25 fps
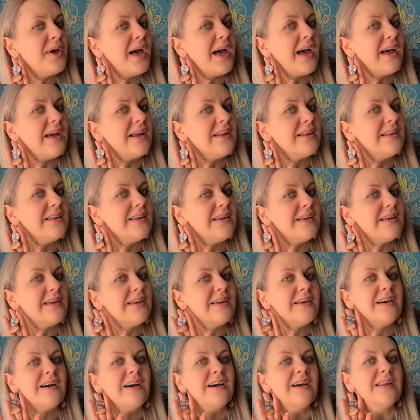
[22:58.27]

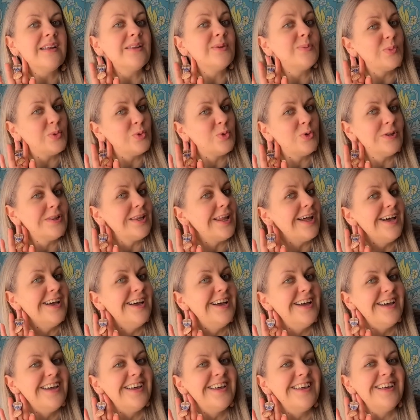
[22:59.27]
and pulla.
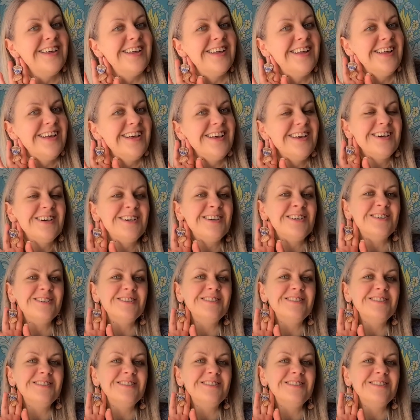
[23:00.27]
Who